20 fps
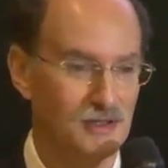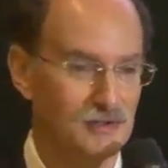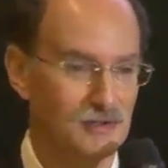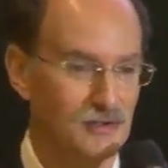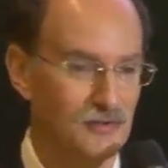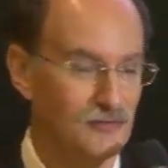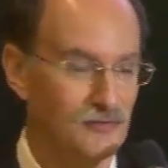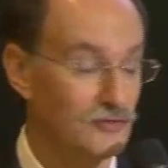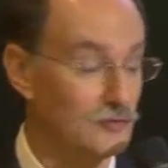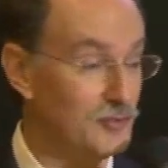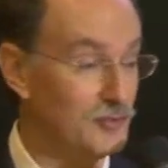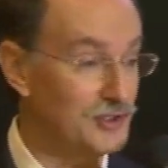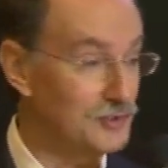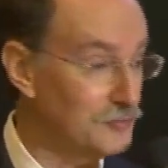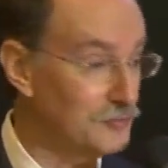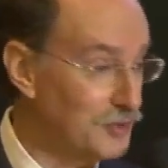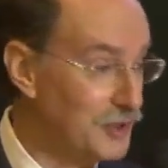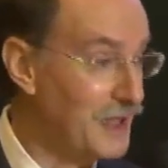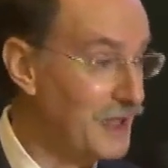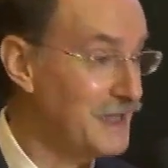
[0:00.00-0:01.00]
to
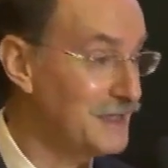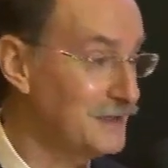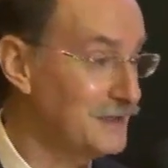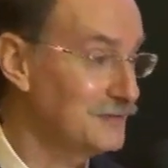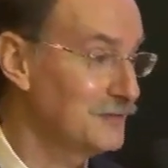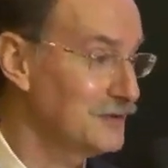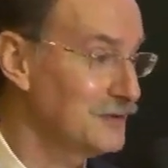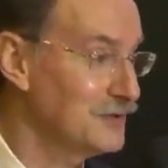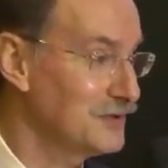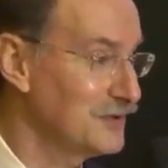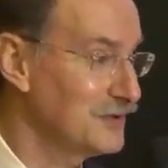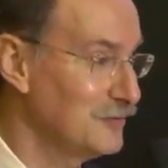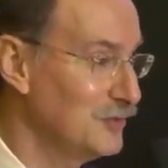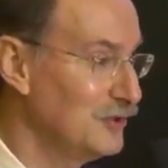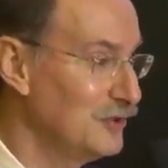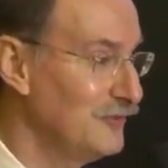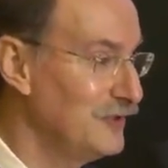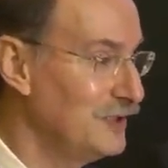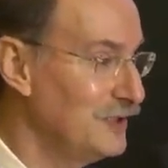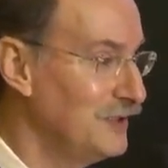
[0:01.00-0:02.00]
forbidden planet which is a
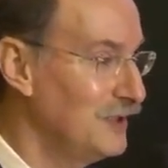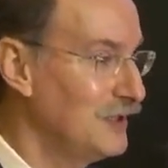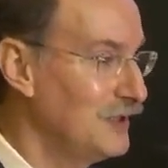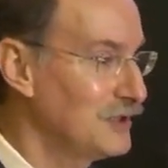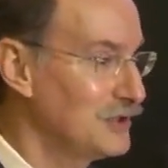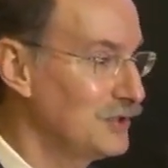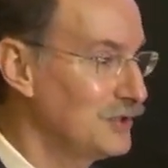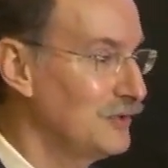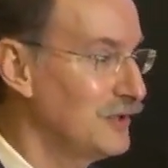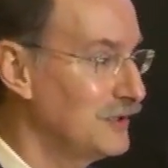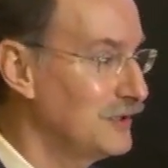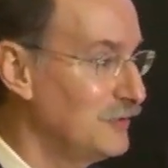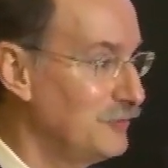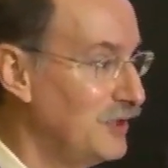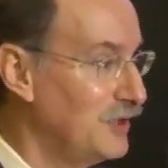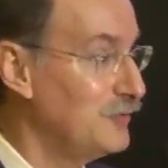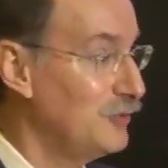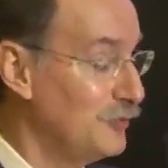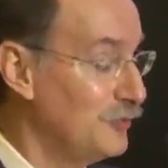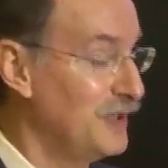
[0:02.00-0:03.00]
movie showing that
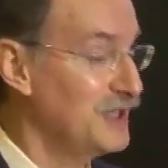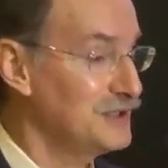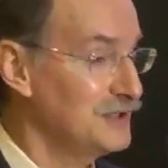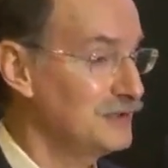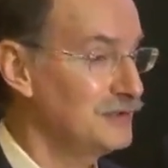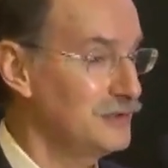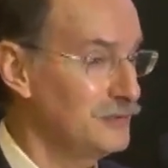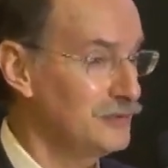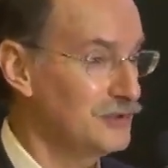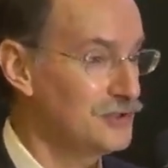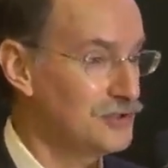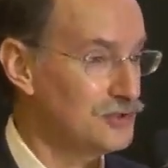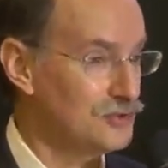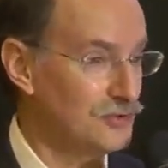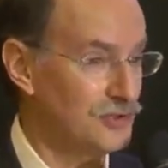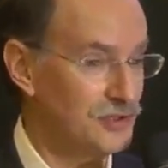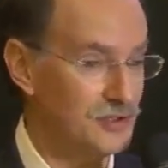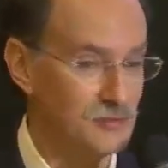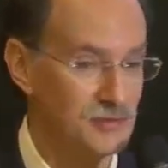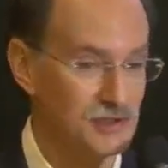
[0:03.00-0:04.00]
people basically would
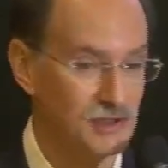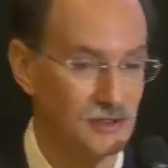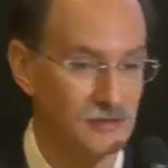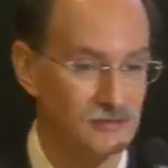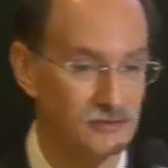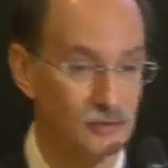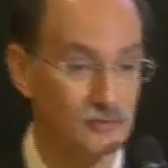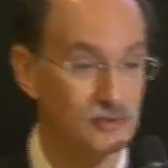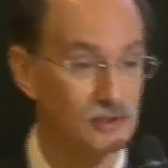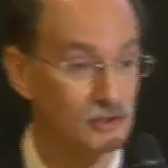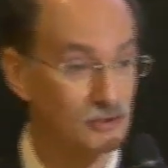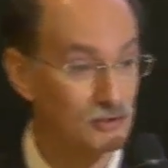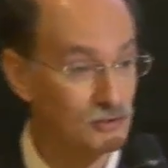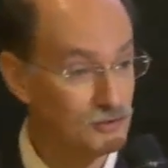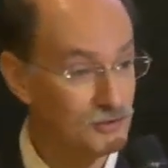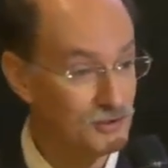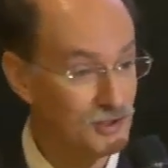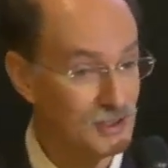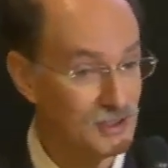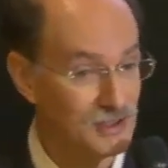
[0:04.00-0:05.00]
destroy themselves so it's a
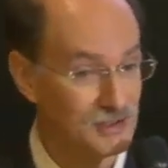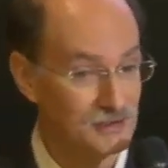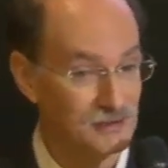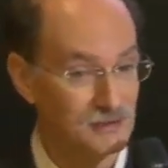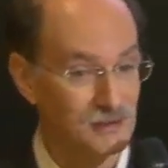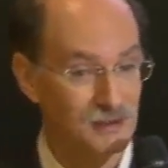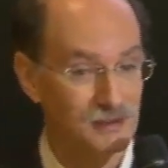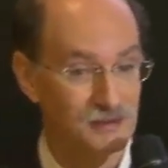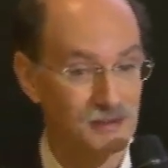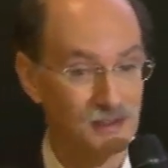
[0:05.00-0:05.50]
good thing